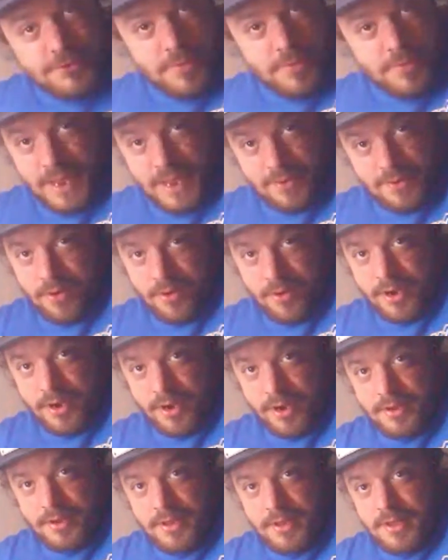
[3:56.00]
anyway. And the food's
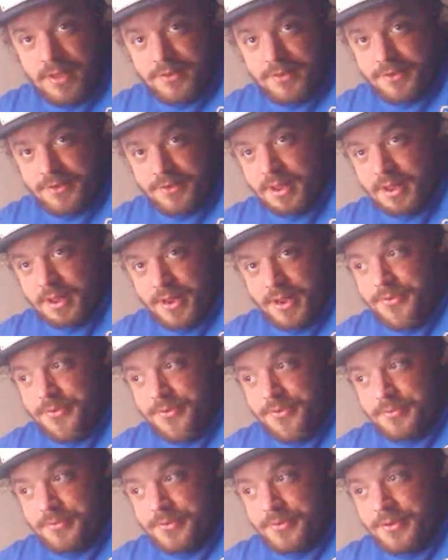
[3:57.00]
bad, right?
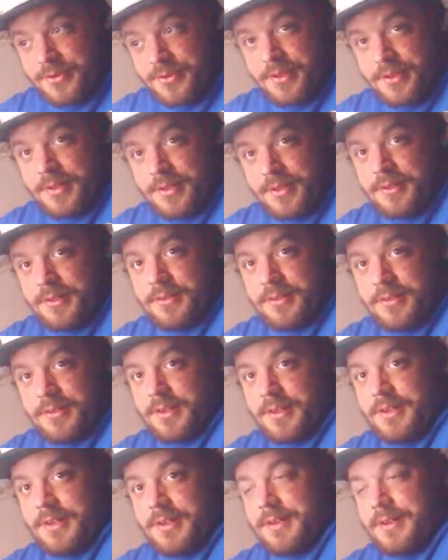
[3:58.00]
Sometimes,
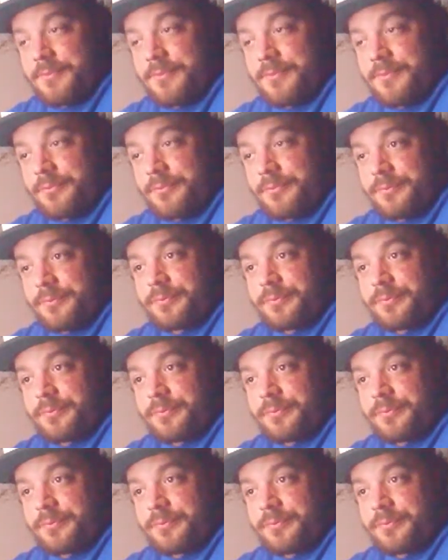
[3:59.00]
and